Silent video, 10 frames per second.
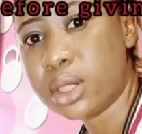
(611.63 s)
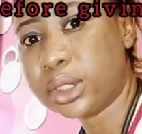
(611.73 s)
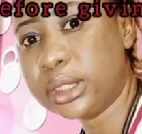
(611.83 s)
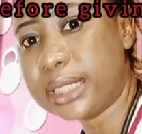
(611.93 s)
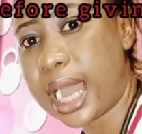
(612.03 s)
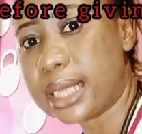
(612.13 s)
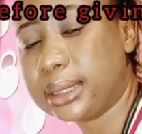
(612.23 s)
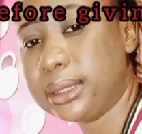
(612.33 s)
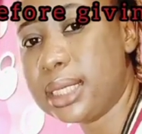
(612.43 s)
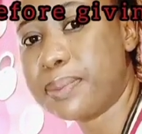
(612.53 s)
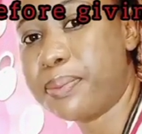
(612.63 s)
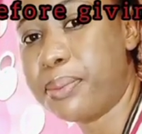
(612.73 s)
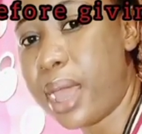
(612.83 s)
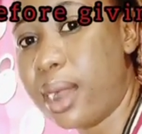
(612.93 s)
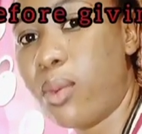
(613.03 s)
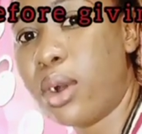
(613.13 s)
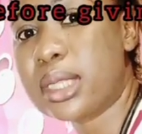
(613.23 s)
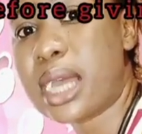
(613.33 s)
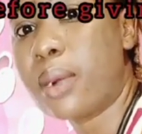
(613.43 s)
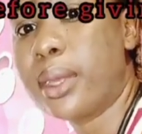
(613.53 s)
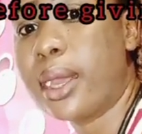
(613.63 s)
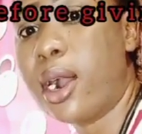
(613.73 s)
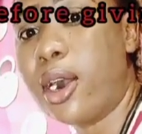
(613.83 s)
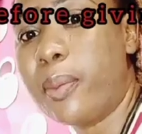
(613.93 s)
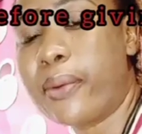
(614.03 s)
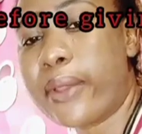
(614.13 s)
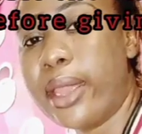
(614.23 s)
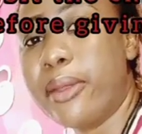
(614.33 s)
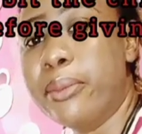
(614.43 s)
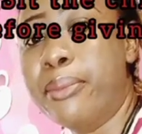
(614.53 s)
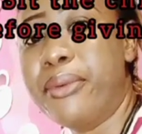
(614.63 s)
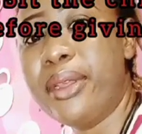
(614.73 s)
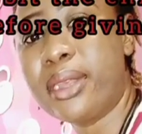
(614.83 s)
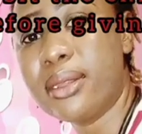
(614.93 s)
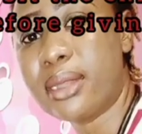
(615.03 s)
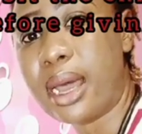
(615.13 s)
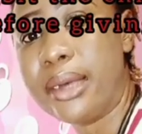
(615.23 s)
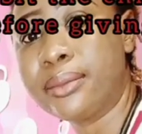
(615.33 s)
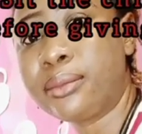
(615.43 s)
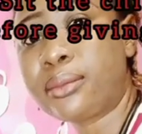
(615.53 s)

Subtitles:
so that this water will help in bringing down